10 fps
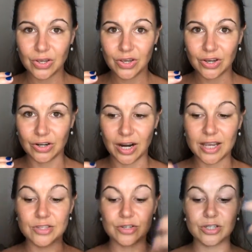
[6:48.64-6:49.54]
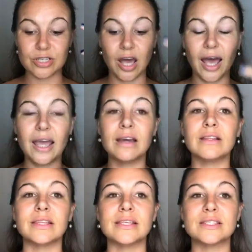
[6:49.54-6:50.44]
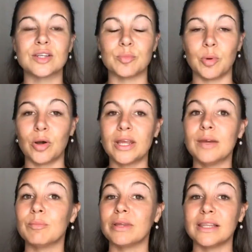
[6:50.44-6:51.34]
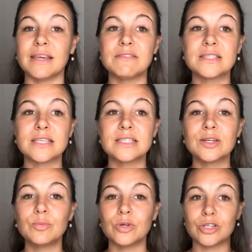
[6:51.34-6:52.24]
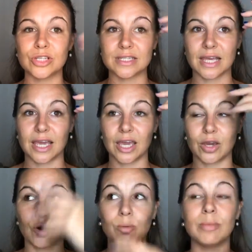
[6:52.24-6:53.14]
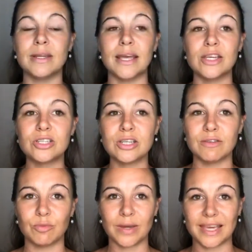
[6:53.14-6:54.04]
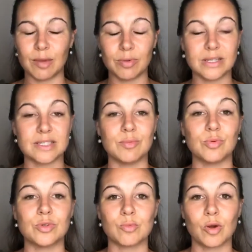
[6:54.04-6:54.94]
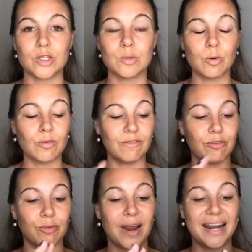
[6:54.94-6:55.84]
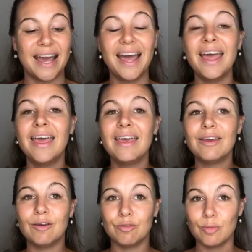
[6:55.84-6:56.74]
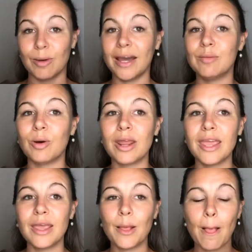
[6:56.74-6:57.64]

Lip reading: all right, is your entire holistic body and belief system, which is a combination, if we keep it as simple as possible for right now, of your mind body,